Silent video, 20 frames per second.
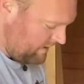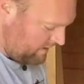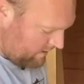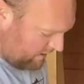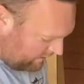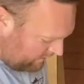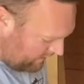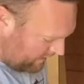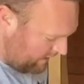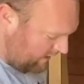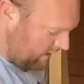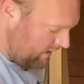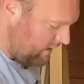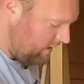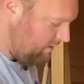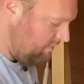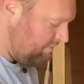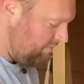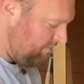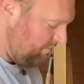nothing in
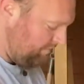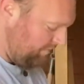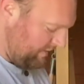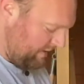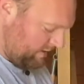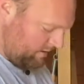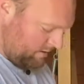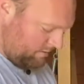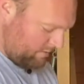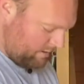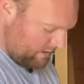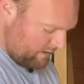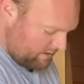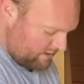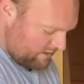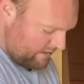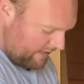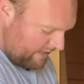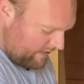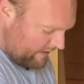here, so we're going to
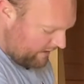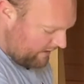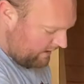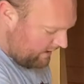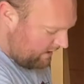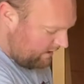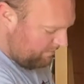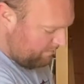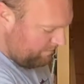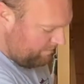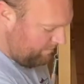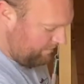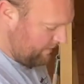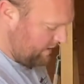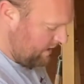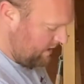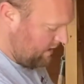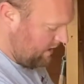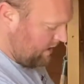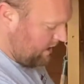stand it up.
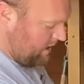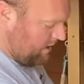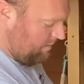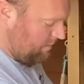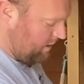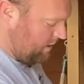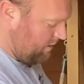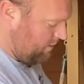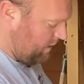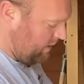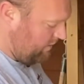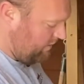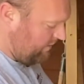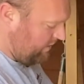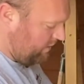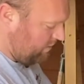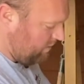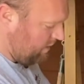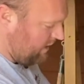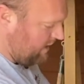We're going to
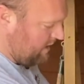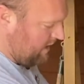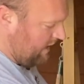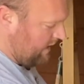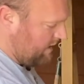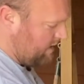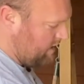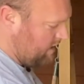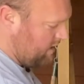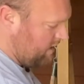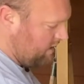unfold these legs.